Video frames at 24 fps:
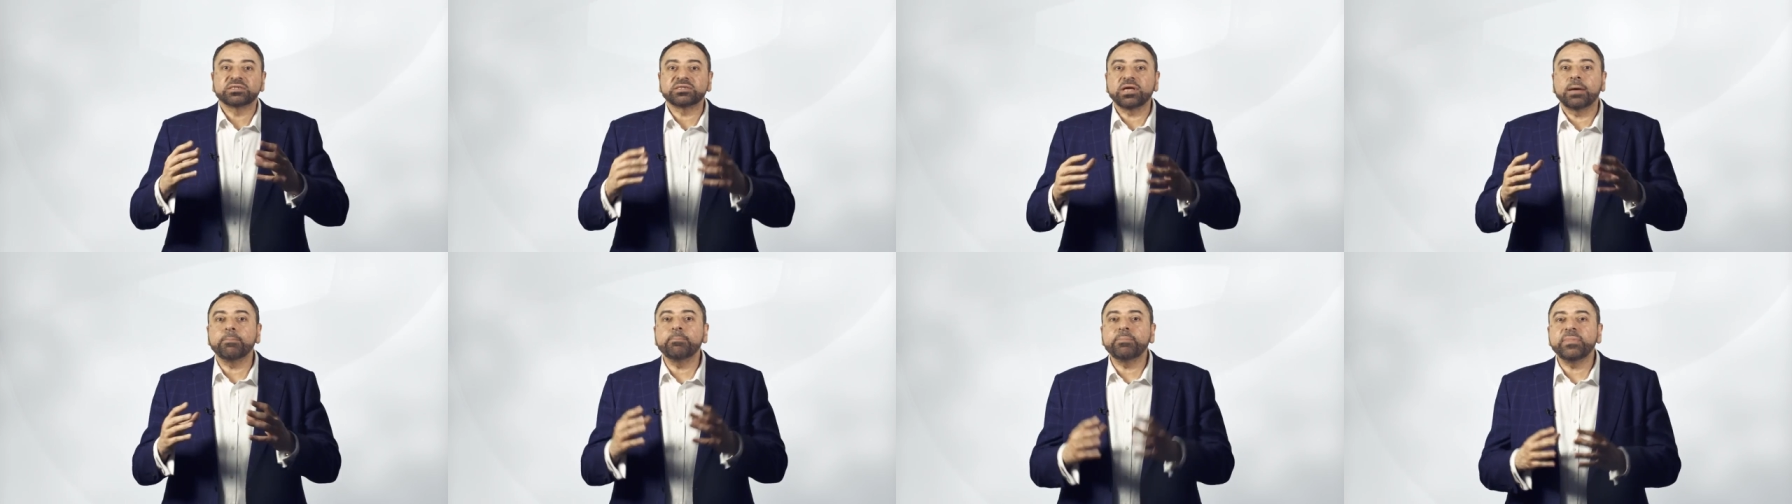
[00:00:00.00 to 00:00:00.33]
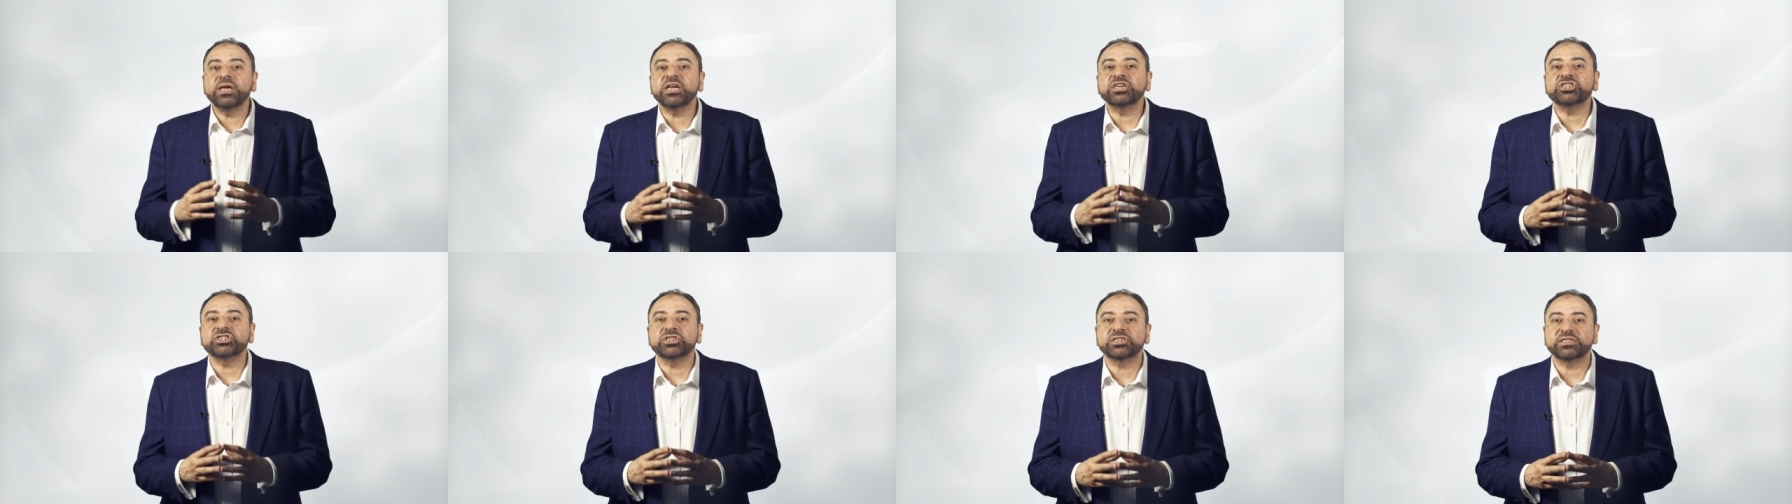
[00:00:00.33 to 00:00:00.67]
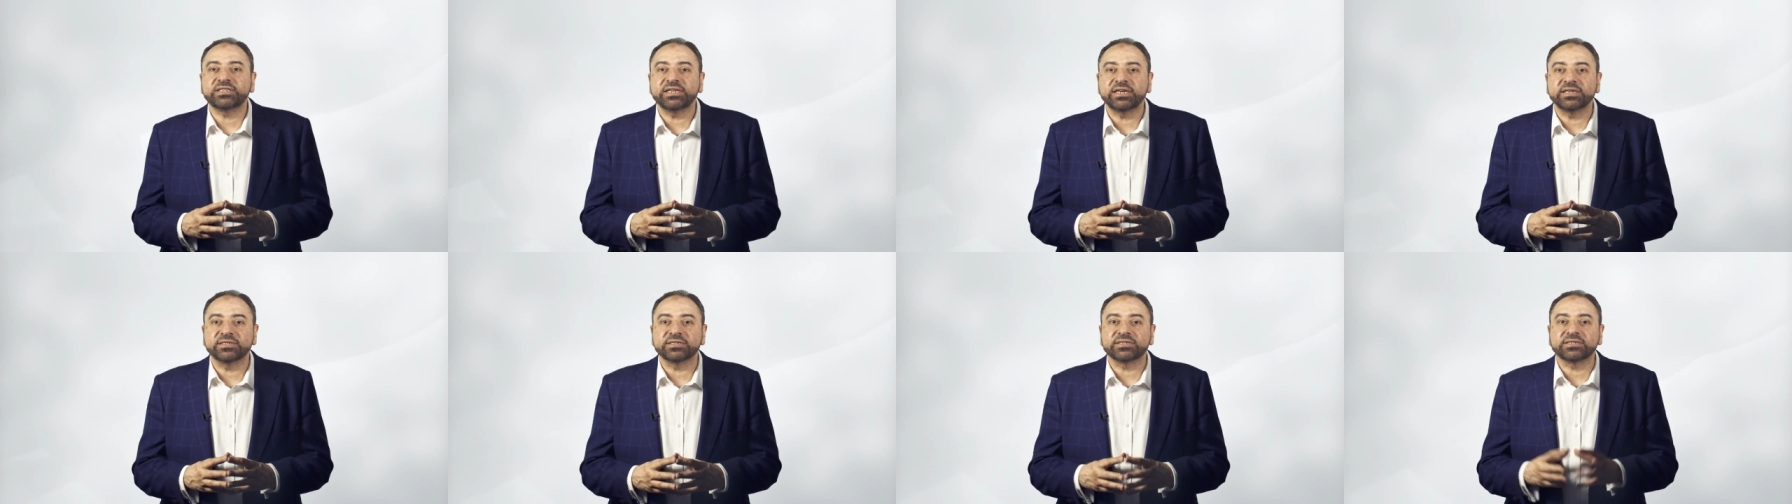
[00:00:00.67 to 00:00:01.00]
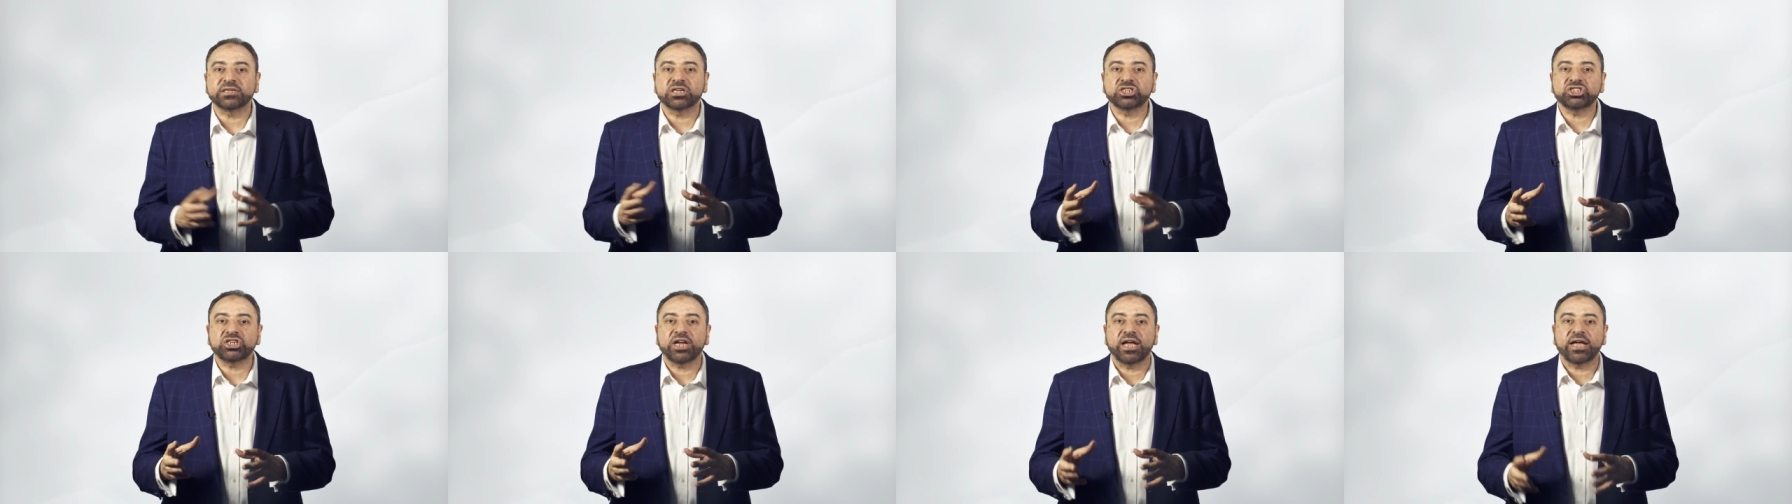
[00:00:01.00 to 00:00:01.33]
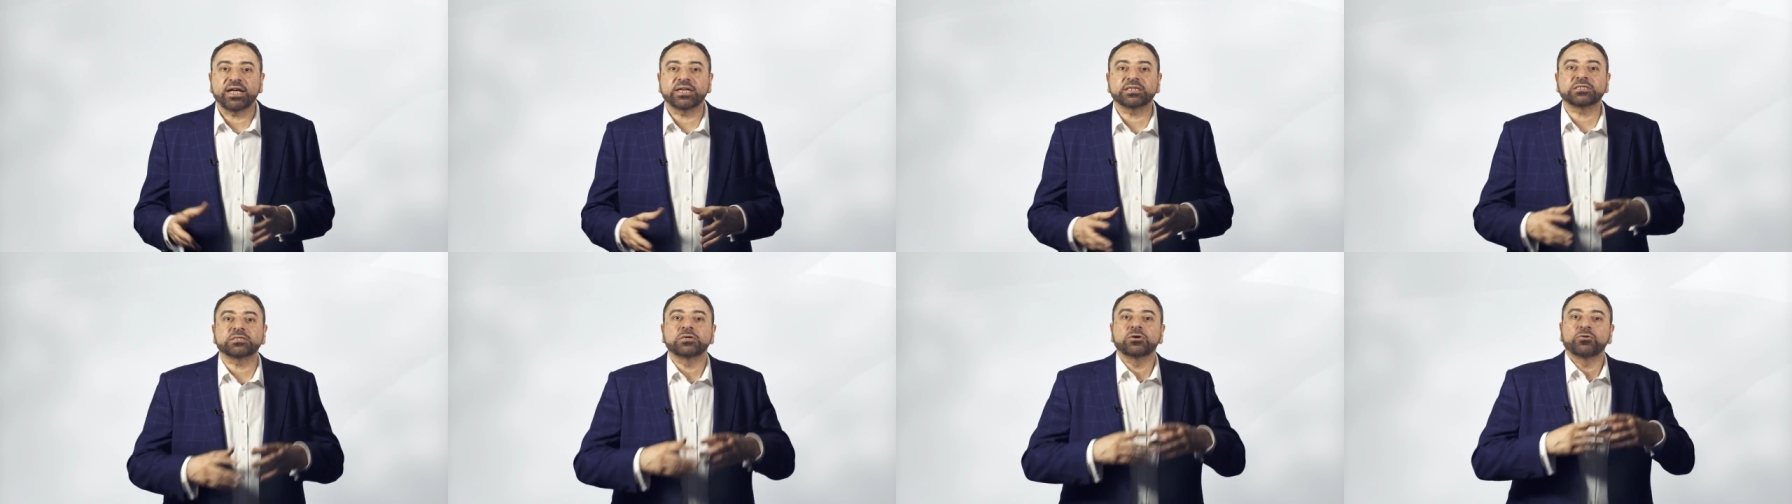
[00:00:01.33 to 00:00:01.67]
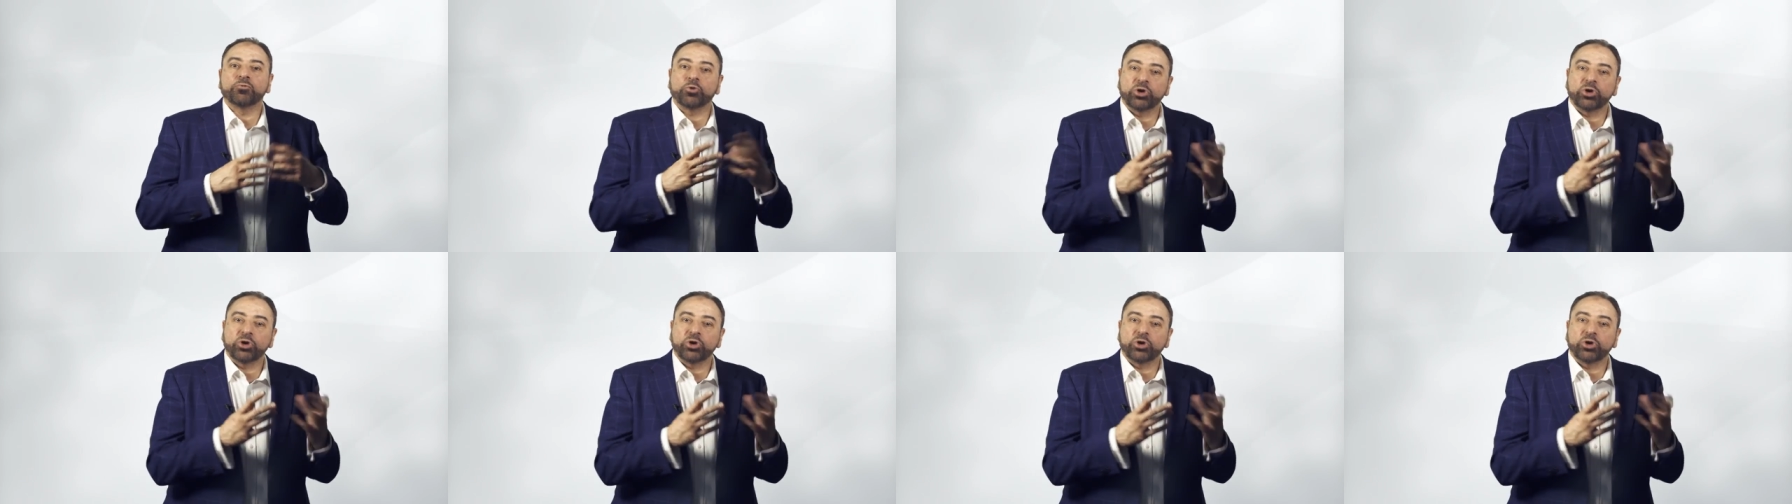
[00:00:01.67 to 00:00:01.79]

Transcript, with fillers: Some major sins, such as,